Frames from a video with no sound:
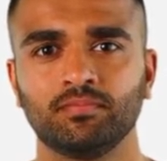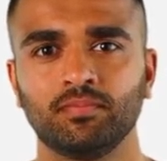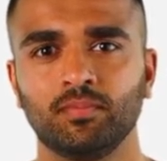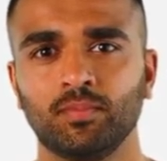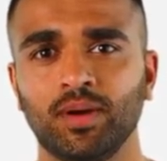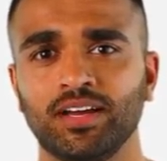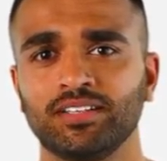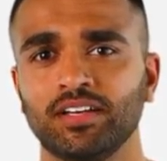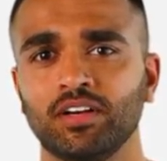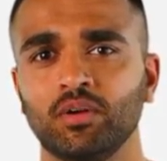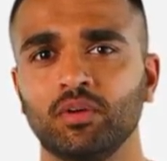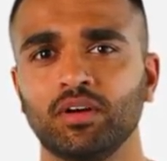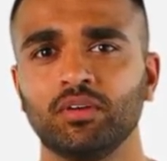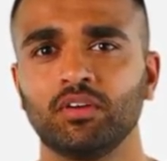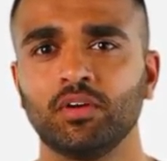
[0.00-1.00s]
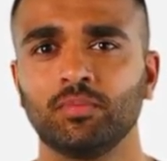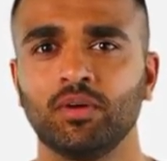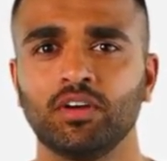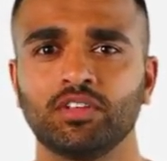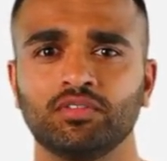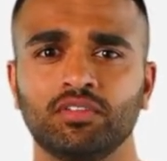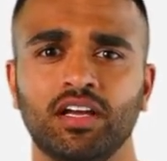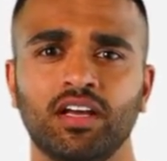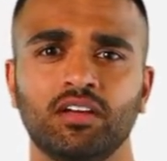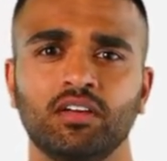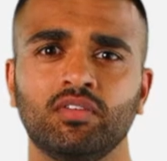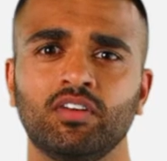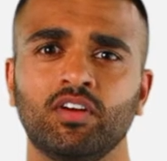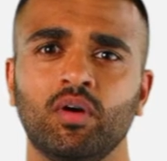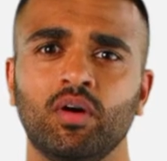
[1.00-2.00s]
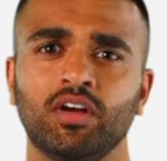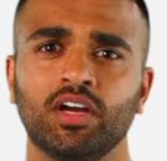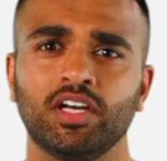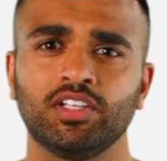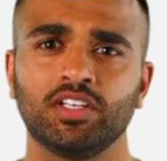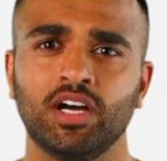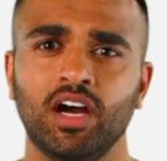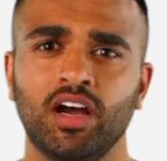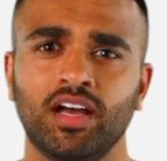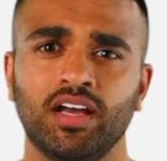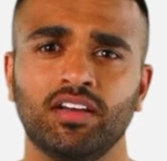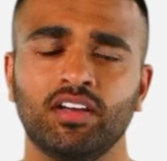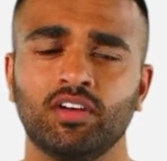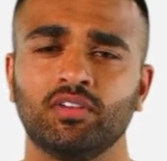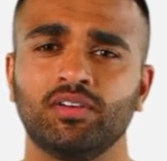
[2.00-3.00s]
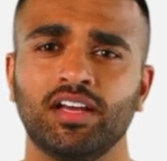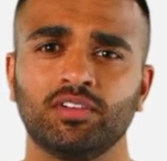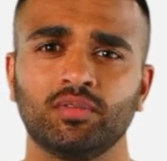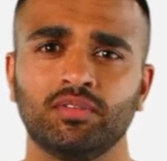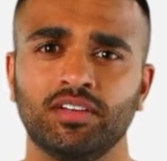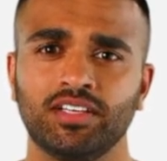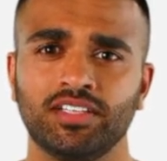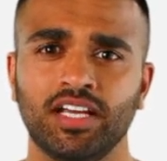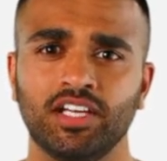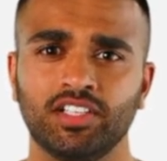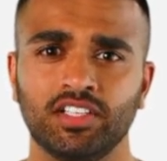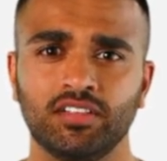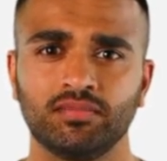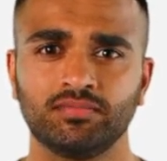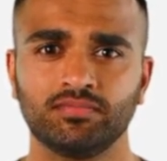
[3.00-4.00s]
Place the new included perch ring over the Arnott shock in the correct orientation.